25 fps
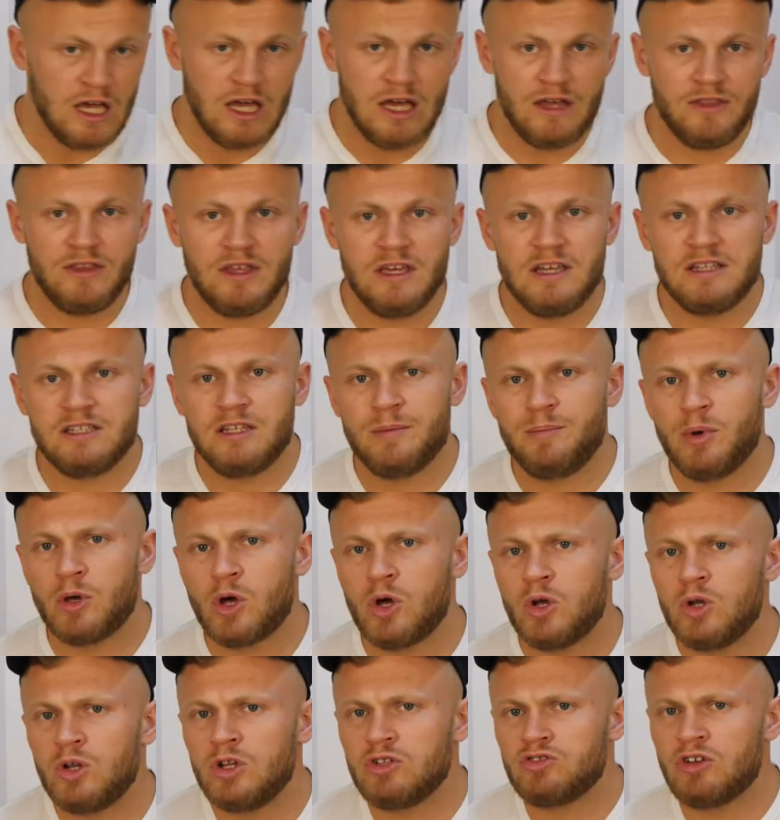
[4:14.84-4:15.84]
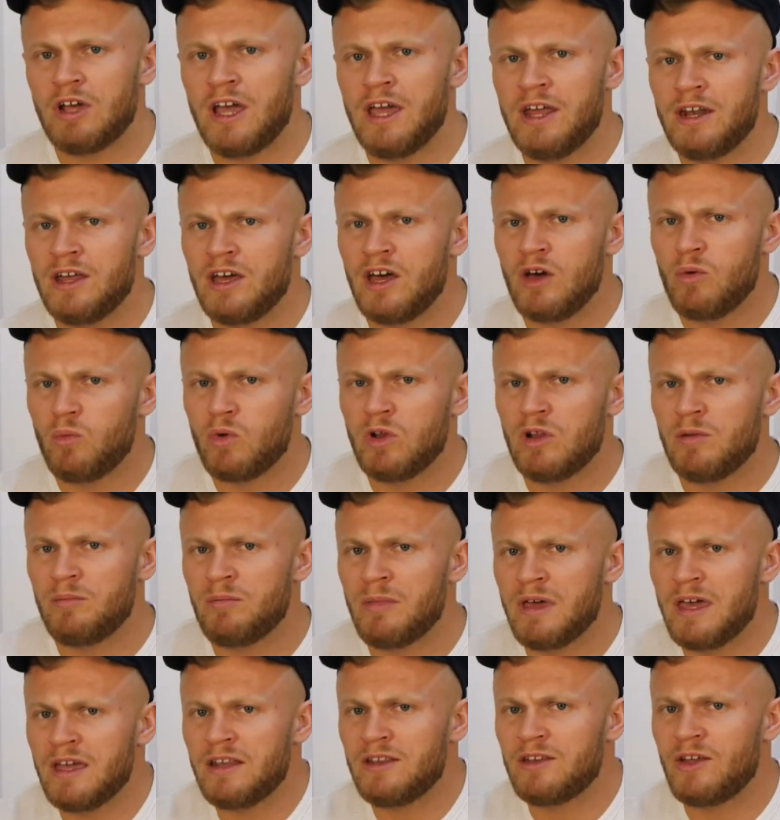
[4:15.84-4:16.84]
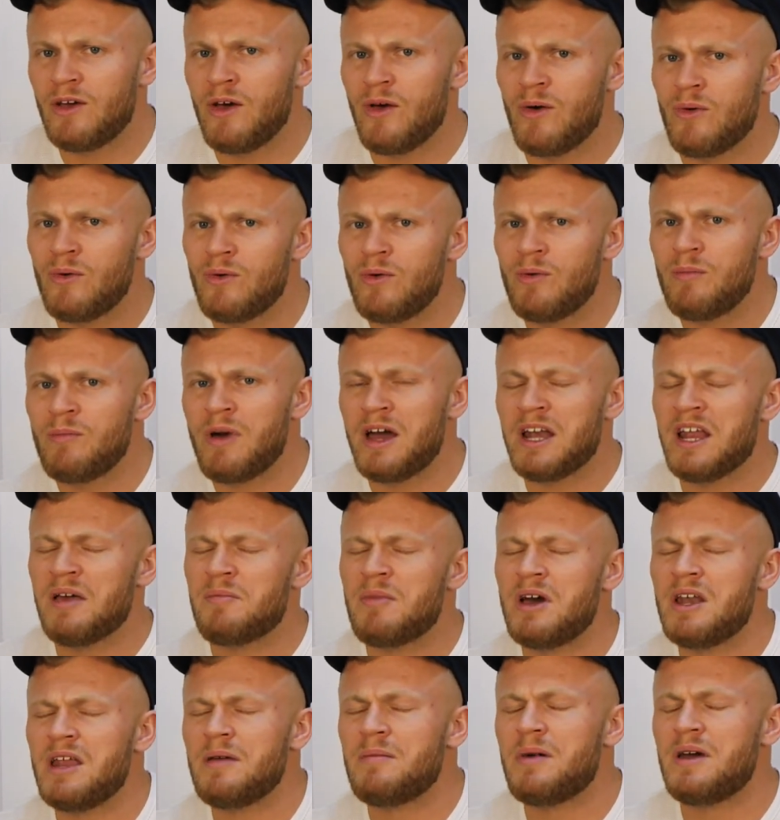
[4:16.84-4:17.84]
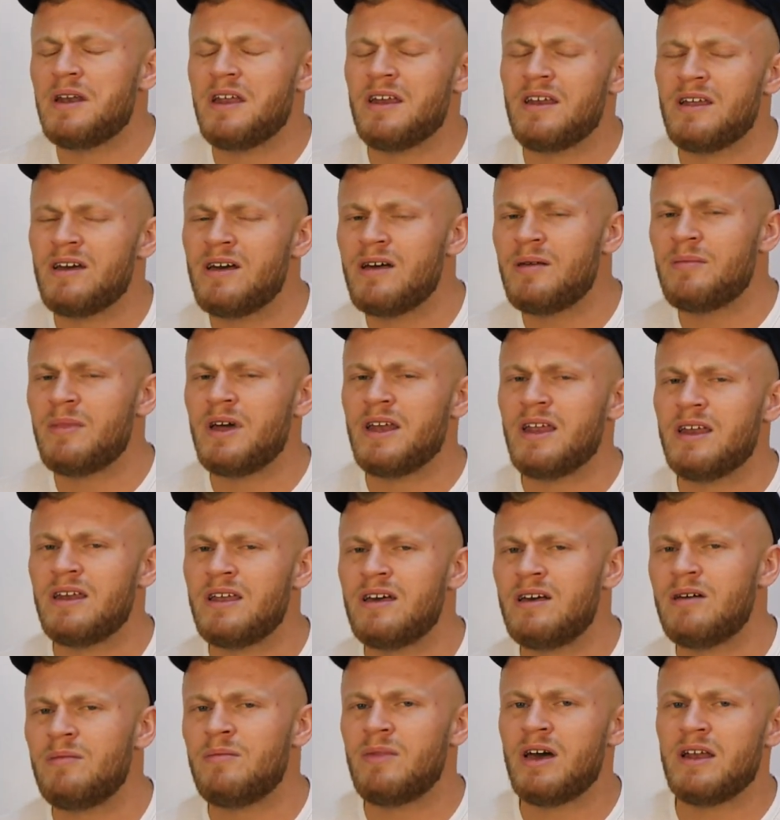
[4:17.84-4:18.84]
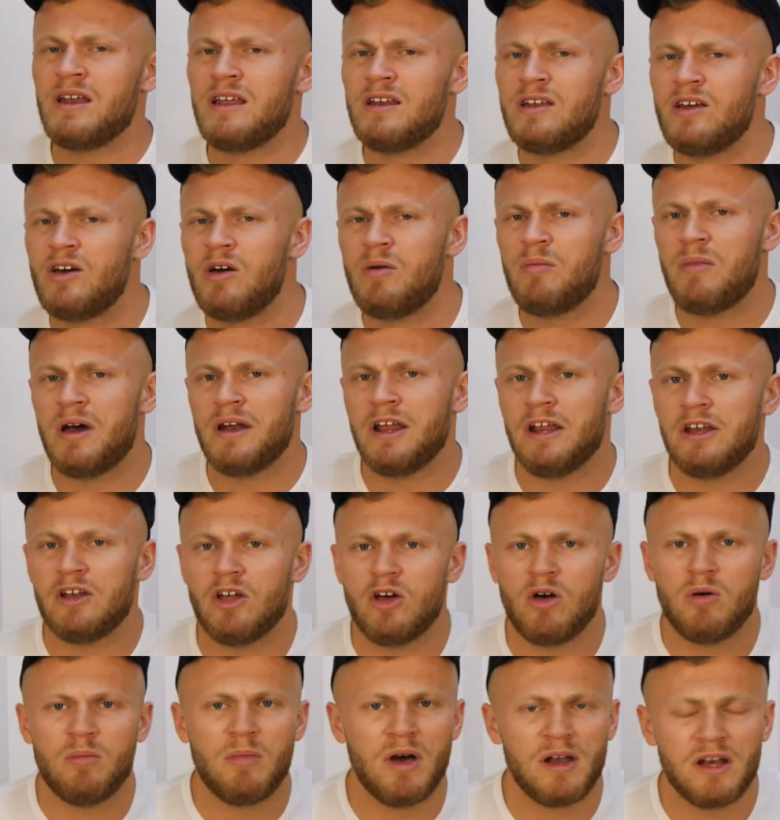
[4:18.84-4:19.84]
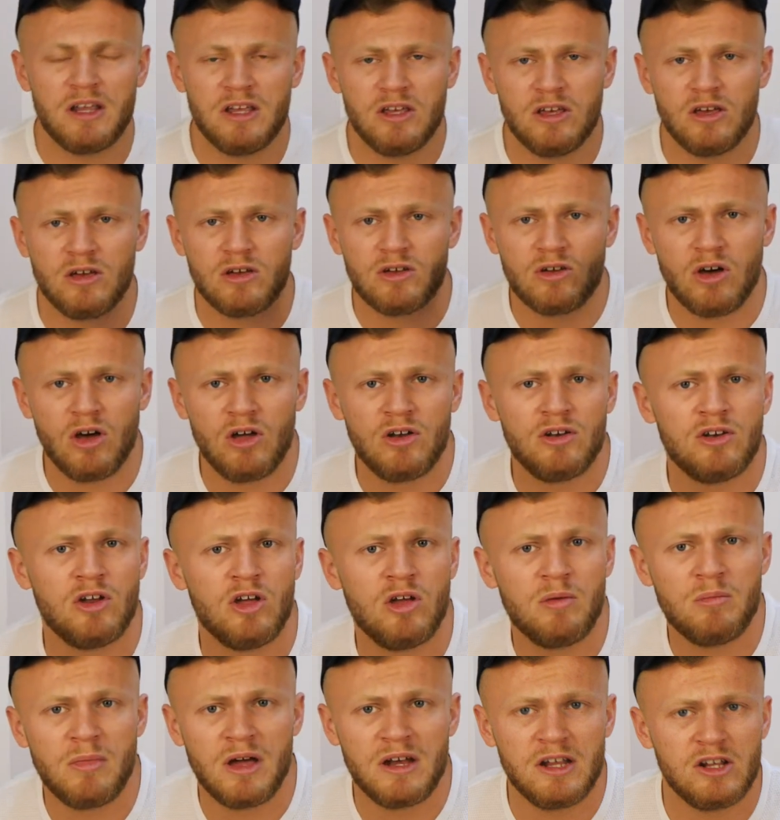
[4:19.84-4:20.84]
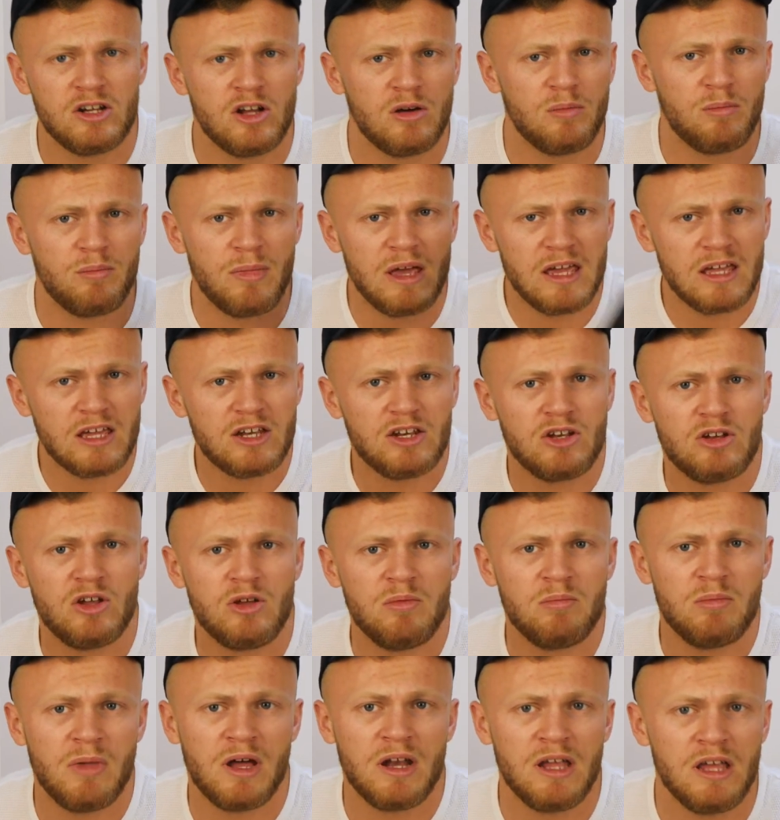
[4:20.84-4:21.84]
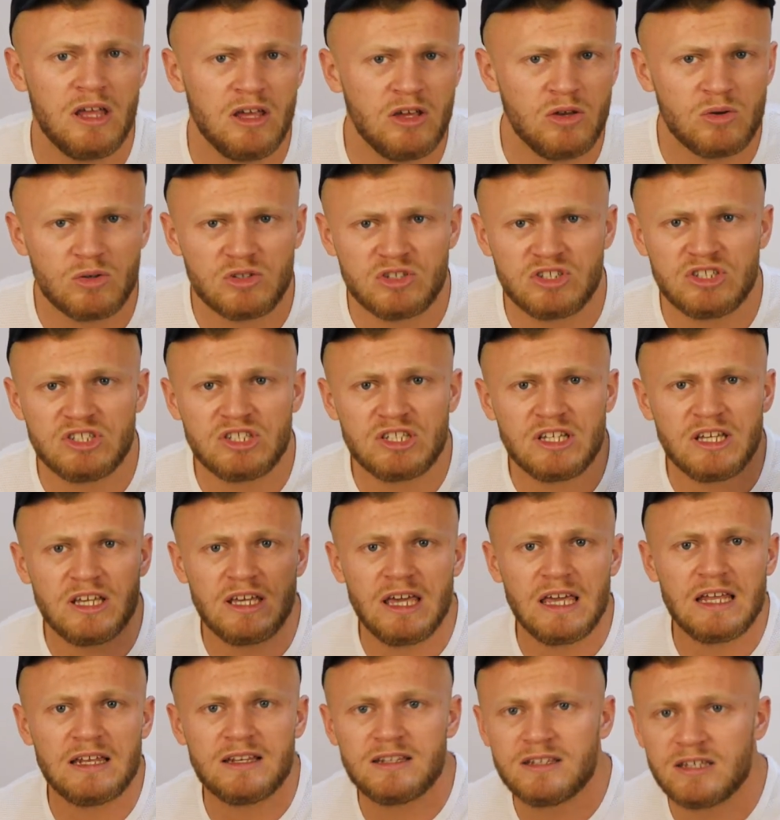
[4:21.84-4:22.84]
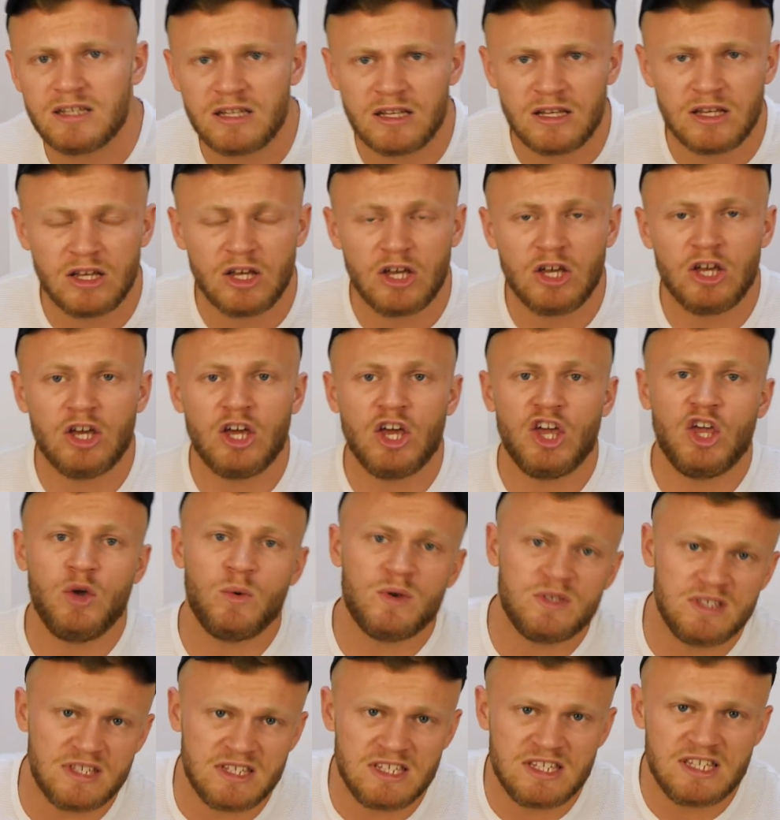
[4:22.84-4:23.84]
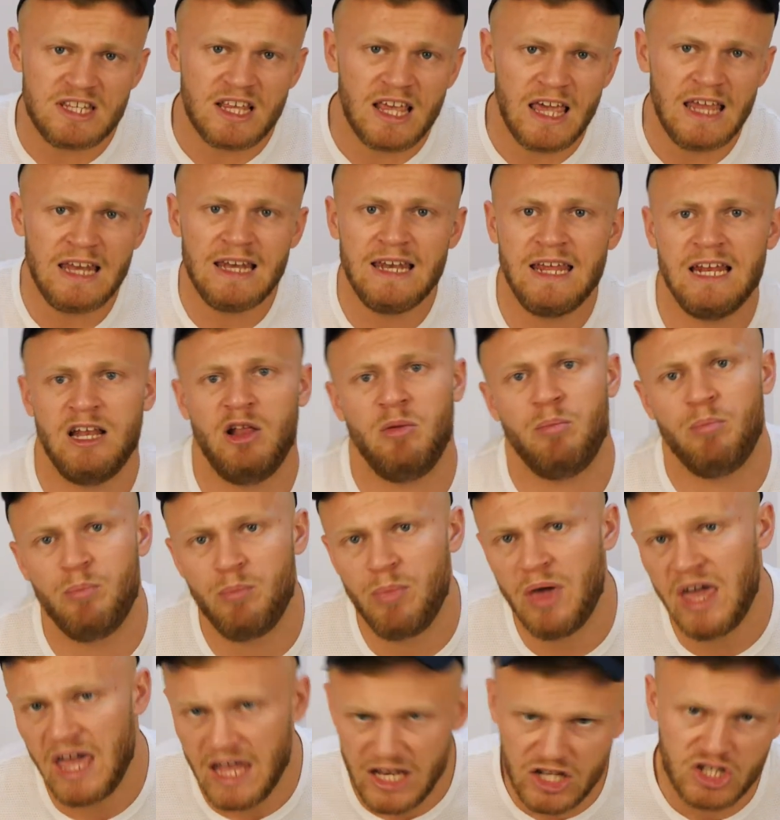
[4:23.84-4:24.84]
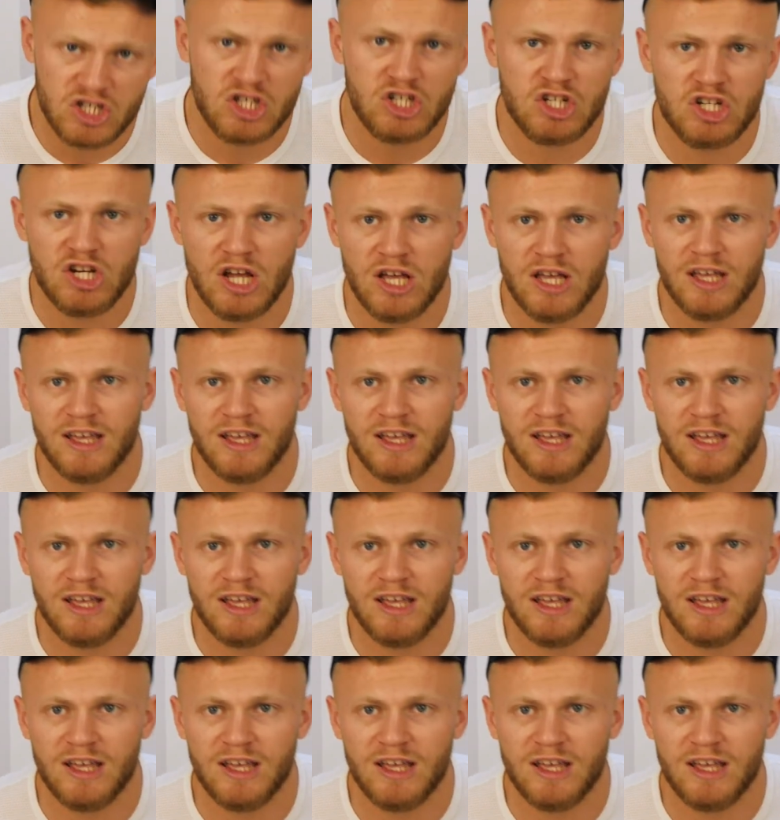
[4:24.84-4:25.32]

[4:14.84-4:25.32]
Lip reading: The typical trader will make no money, money, money, no money, no money, no money, no money. You got no money, you're not making no money. You a skint. You was a skint little bitch.